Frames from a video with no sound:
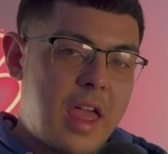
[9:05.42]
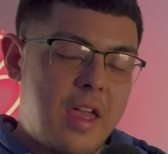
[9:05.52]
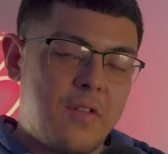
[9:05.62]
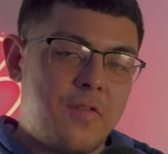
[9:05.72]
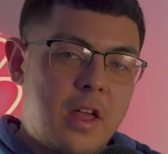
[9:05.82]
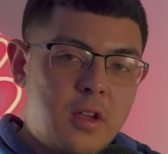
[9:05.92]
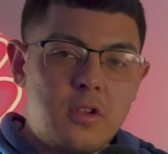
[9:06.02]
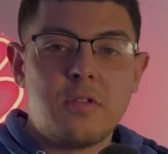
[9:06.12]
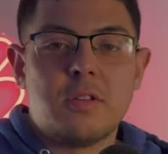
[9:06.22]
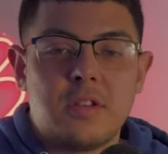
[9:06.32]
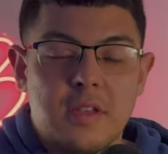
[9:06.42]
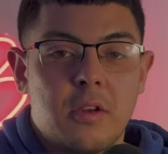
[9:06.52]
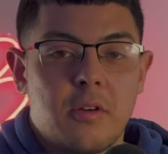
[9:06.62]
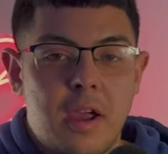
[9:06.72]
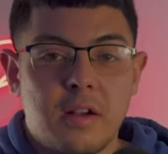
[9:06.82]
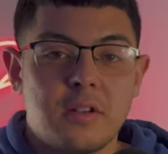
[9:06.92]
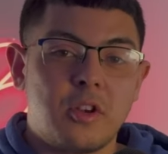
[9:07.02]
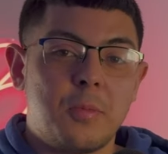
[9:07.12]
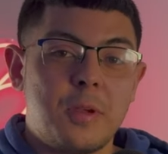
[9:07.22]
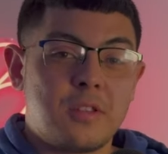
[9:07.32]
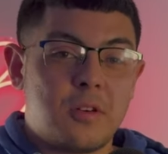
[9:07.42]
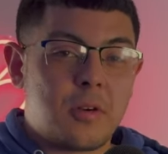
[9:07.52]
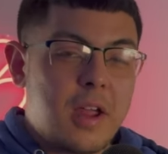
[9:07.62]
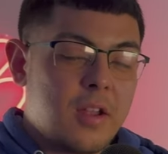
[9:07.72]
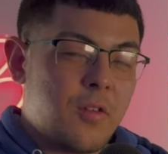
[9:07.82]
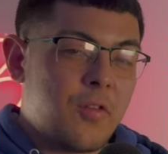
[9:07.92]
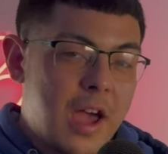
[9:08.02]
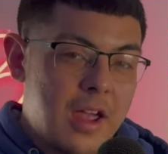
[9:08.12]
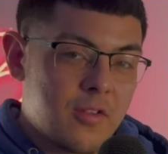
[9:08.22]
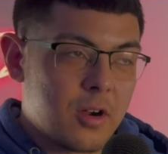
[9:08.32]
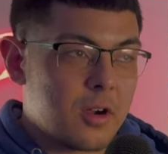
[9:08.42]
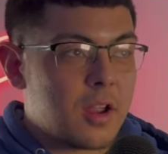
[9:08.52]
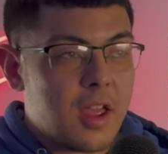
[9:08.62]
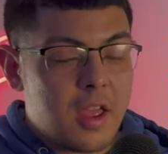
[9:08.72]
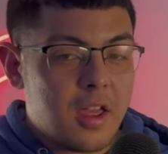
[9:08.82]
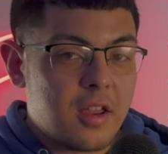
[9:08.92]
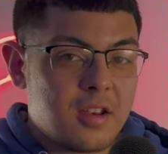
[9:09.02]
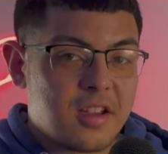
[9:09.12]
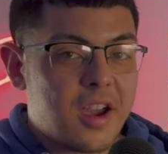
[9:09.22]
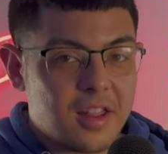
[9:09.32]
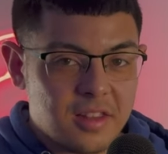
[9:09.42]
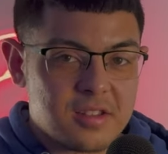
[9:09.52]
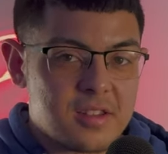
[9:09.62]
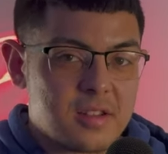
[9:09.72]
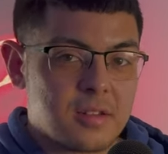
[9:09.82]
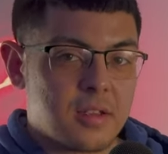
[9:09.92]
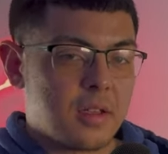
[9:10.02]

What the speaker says: a fellow UGC creator told me to create a Fiverr, and I listened.